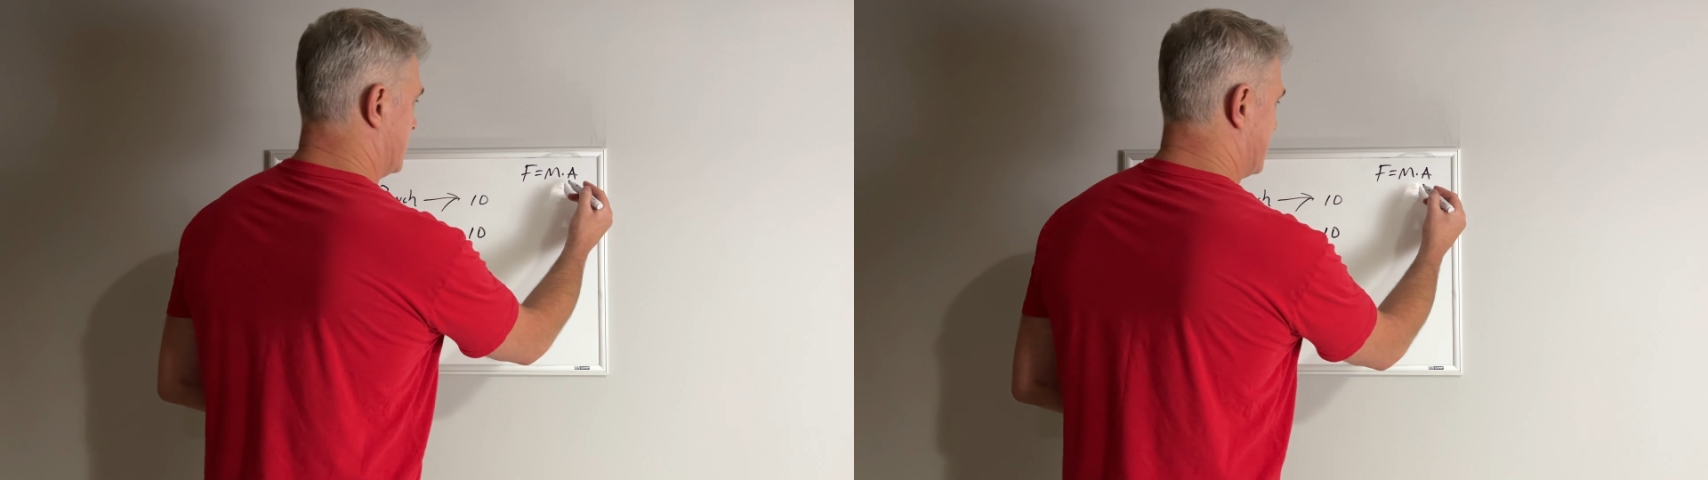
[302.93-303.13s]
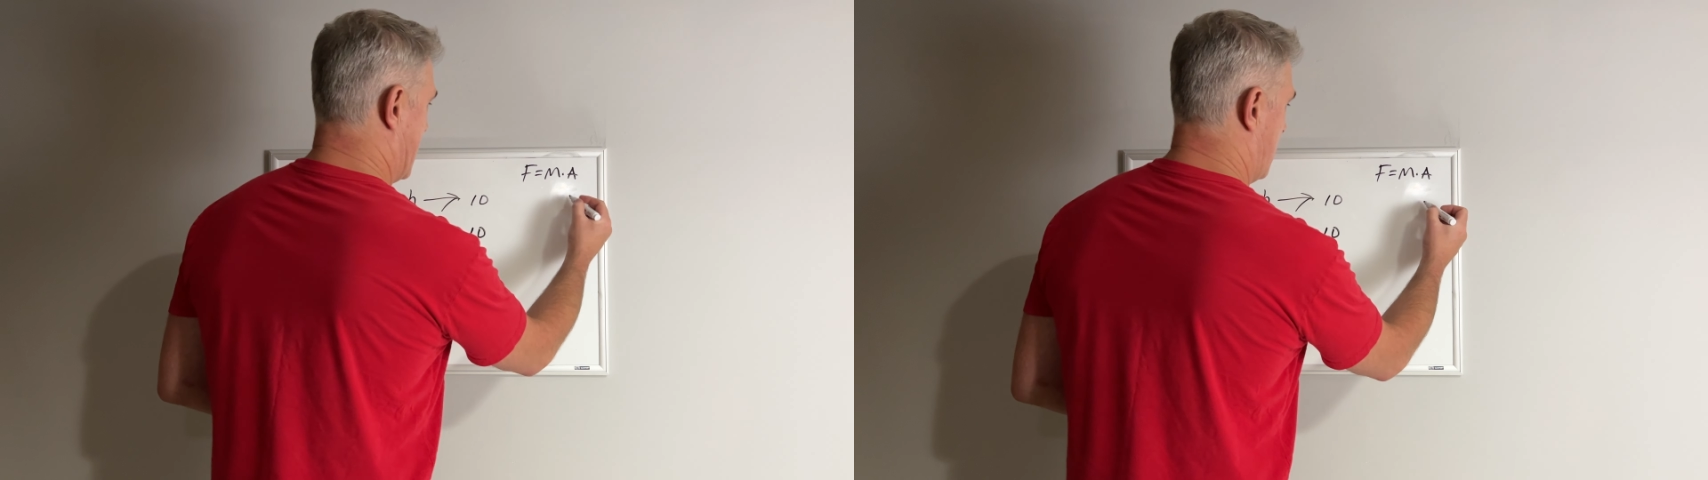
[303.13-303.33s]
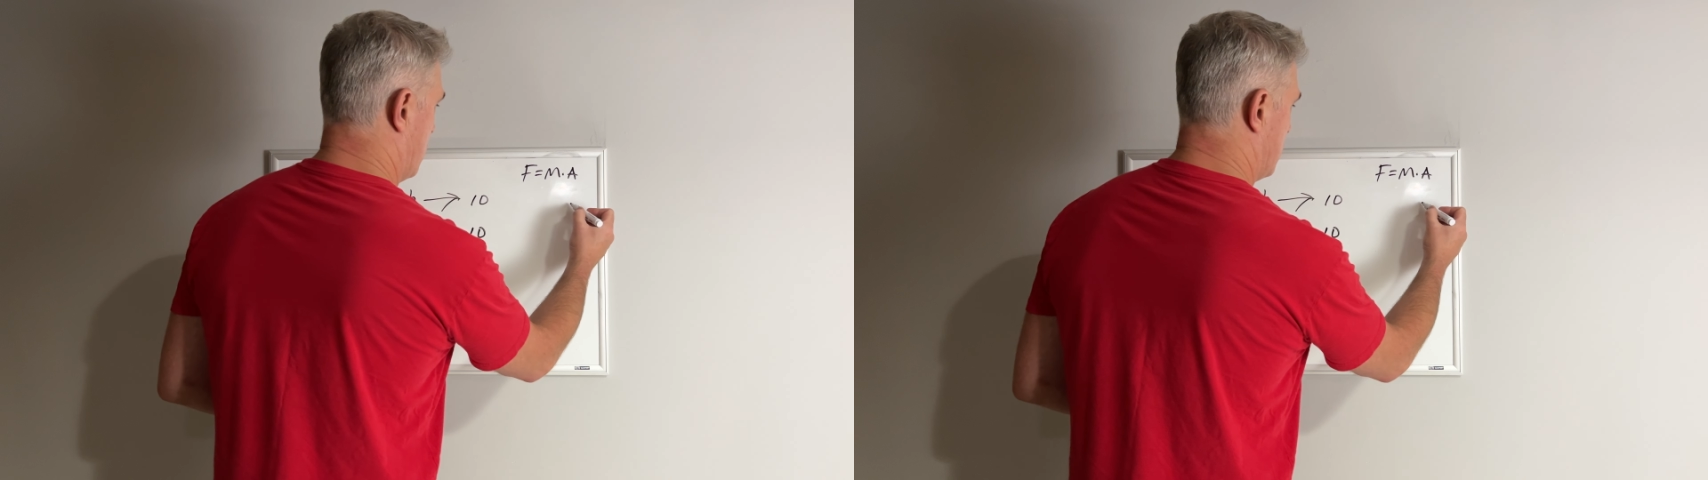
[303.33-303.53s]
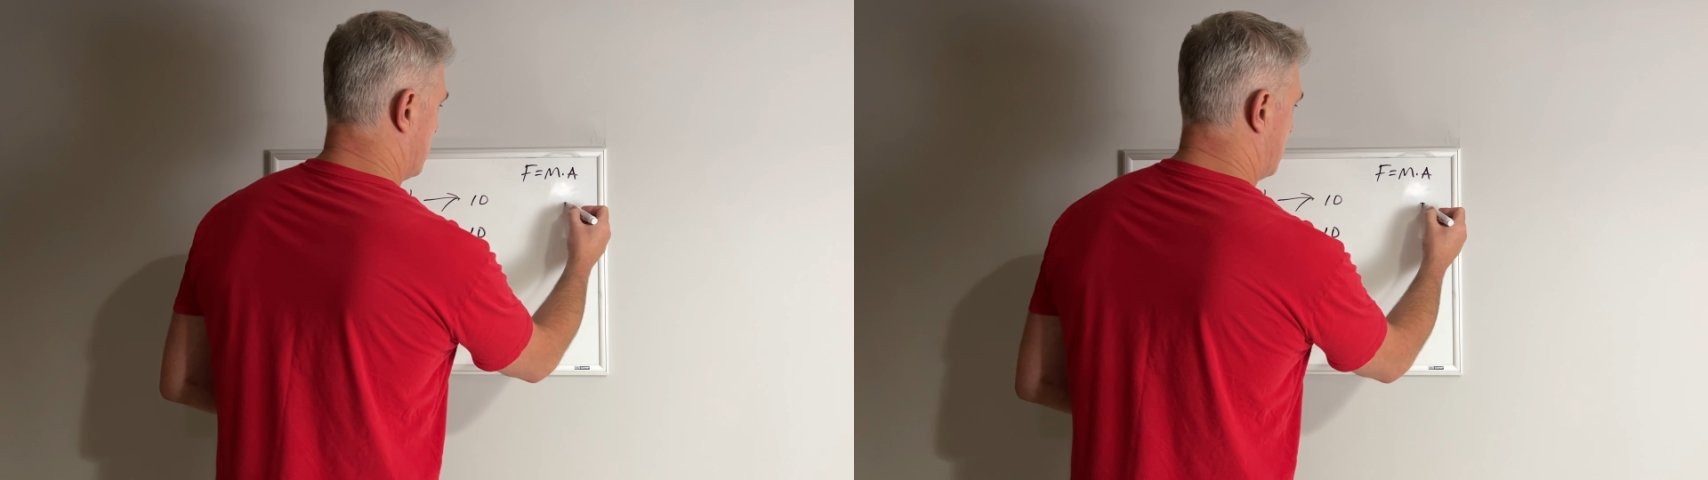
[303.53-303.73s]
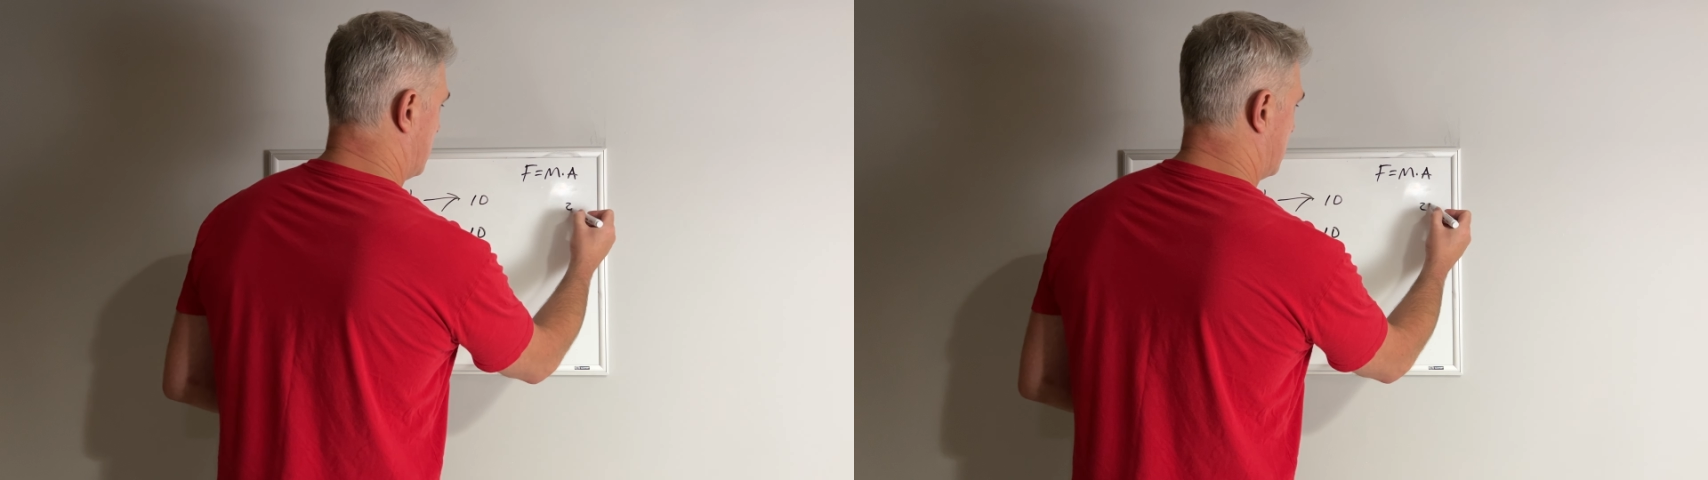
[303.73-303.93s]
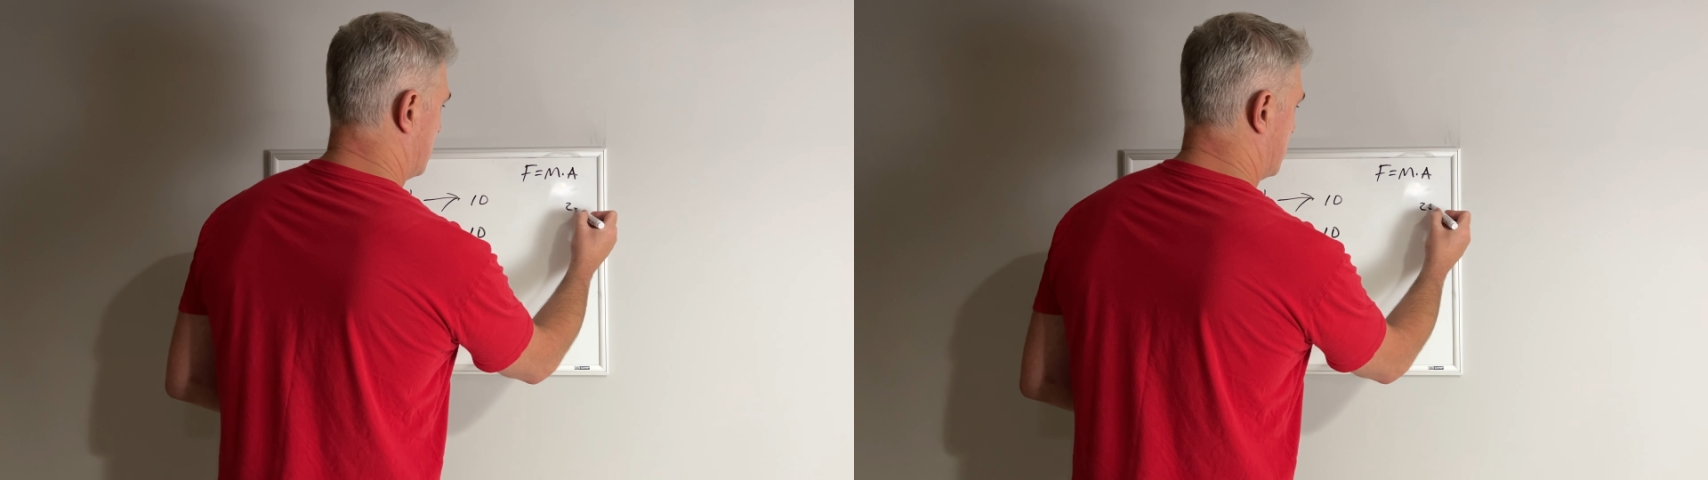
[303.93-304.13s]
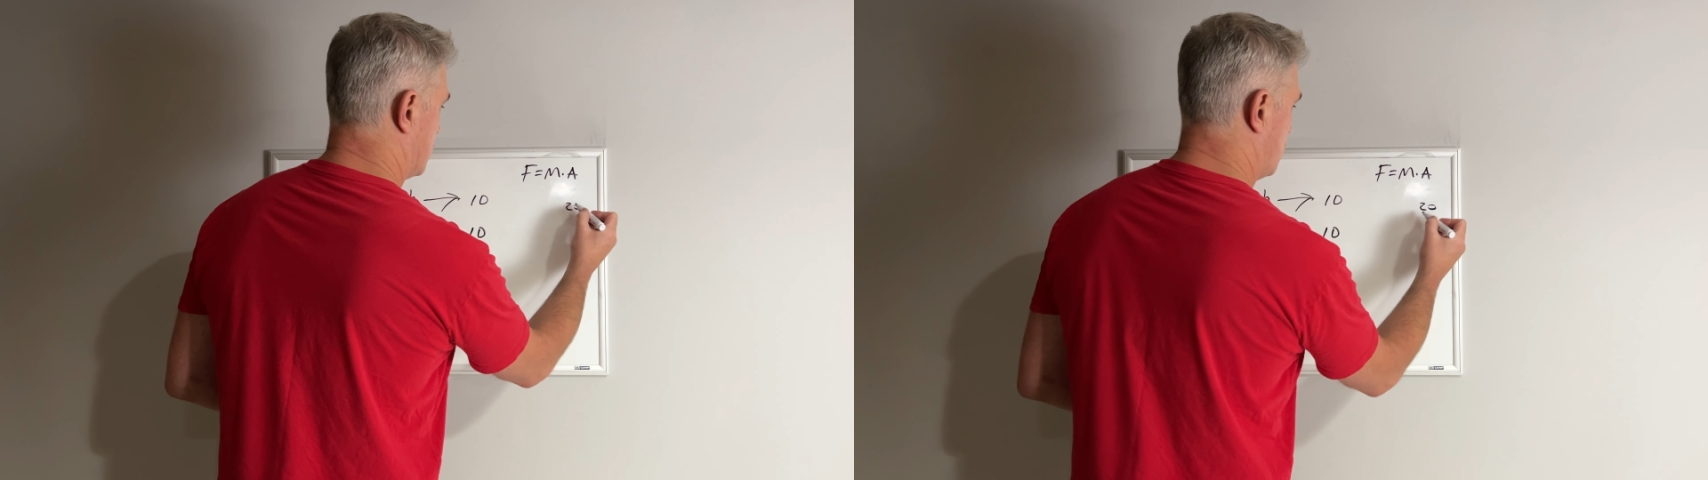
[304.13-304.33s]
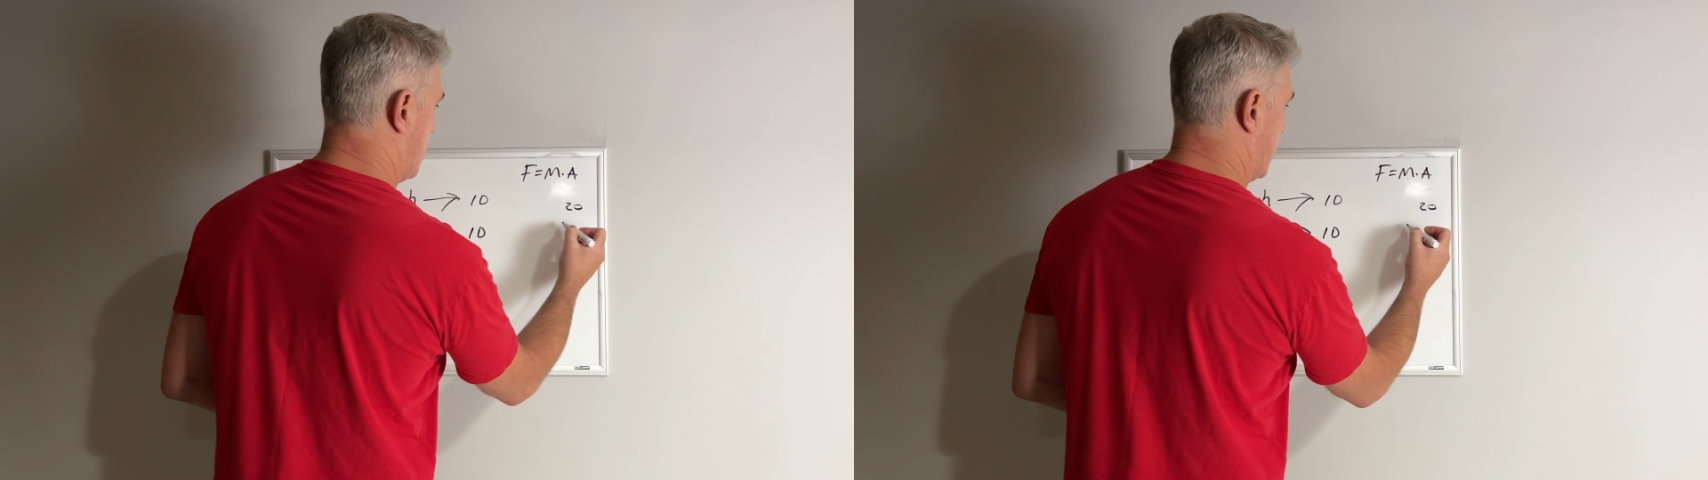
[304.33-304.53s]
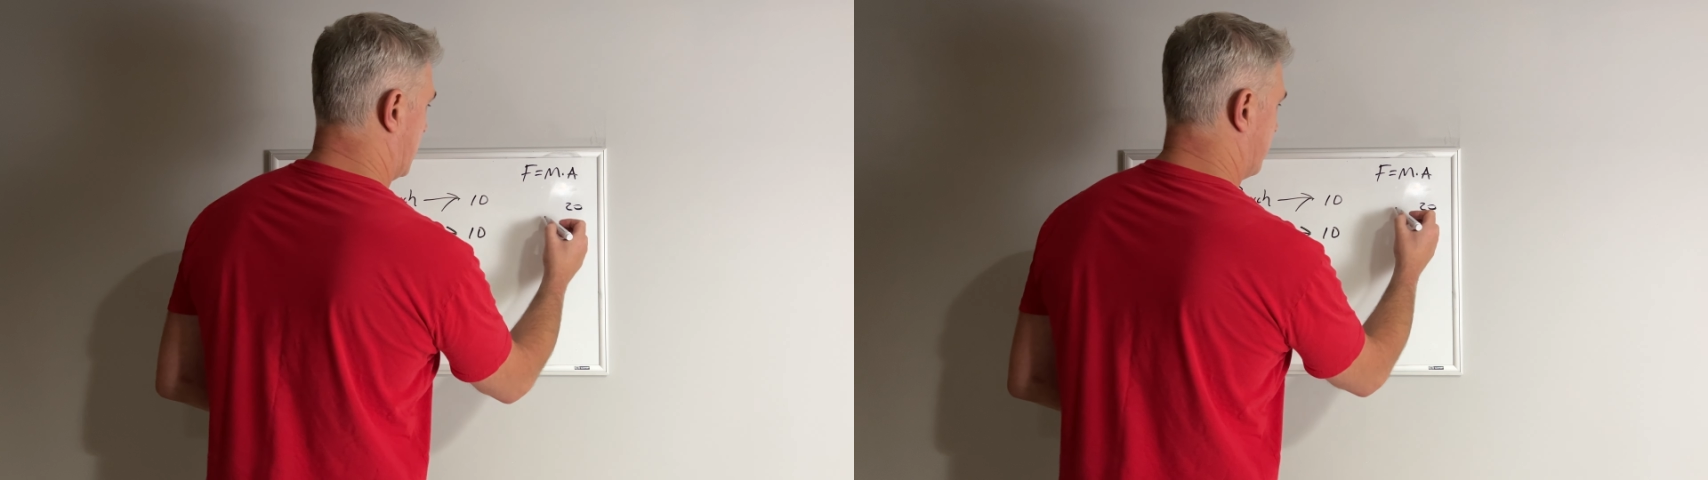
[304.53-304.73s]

is now 20.